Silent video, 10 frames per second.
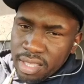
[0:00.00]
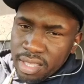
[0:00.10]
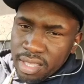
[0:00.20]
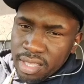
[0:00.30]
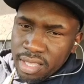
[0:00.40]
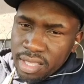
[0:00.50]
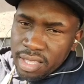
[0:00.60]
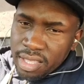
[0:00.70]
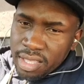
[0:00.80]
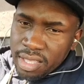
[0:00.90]

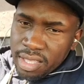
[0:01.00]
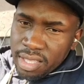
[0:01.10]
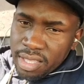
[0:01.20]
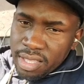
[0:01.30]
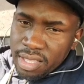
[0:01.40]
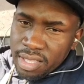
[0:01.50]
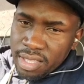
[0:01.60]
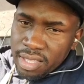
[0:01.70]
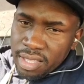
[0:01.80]
(no one is talking)